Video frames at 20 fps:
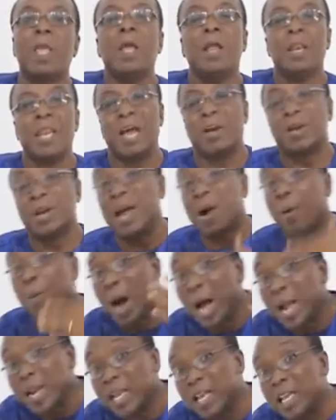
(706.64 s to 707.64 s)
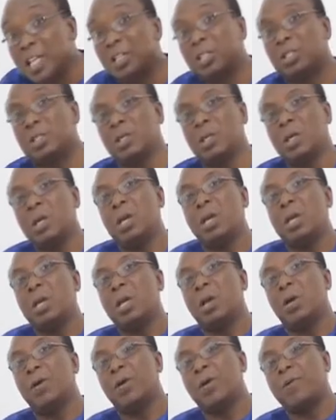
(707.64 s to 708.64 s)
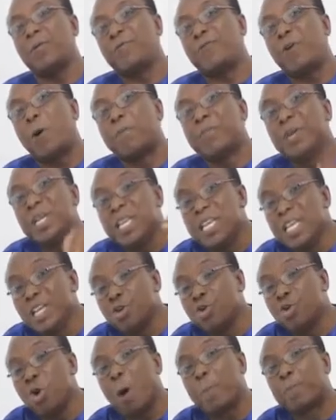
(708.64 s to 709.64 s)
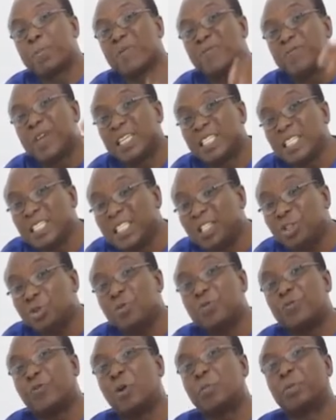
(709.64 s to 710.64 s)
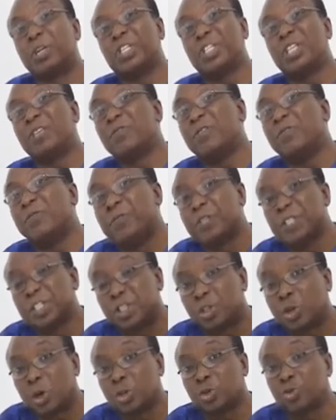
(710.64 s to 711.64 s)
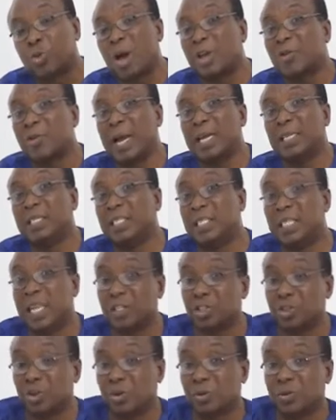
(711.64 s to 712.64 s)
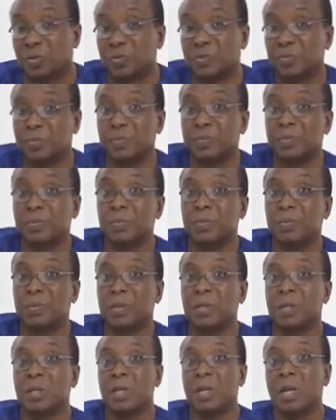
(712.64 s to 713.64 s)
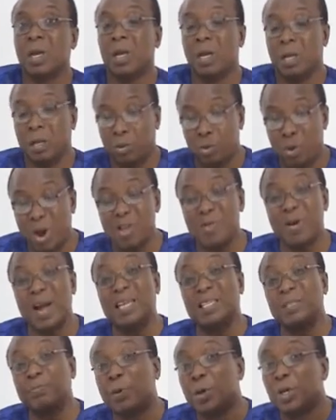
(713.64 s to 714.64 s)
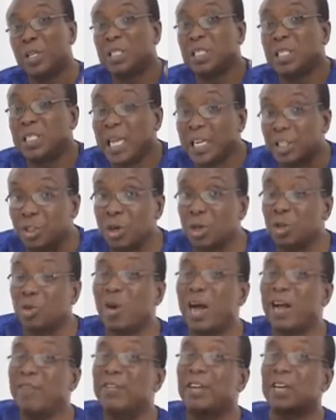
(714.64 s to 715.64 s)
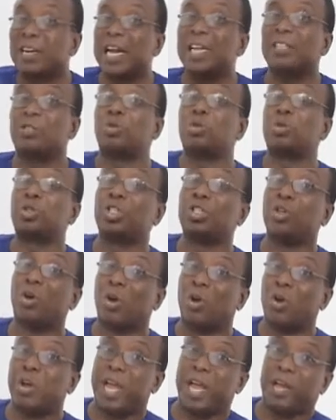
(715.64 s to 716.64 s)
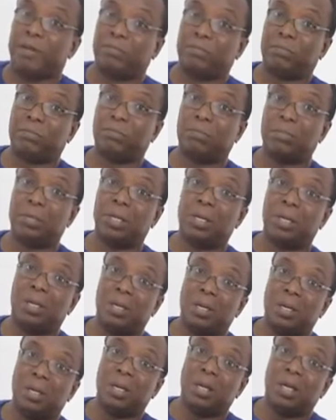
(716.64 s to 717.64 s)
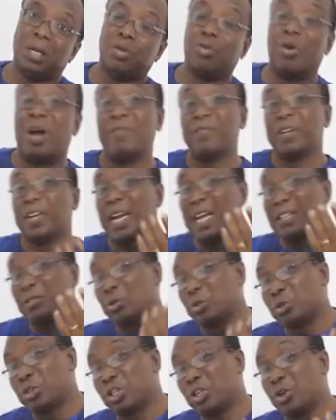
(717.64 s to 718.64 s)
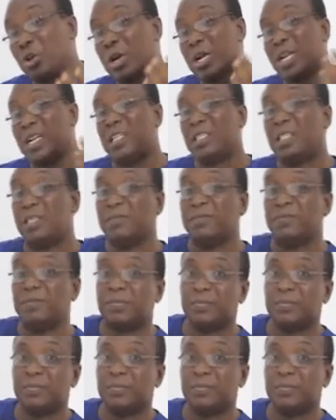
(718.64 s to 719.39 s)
Now another one is forbidding you or preventing you from receiving visitors while you are in detention. When you are in police detention, you have a right to see your lawyer. You have a right to see your relative.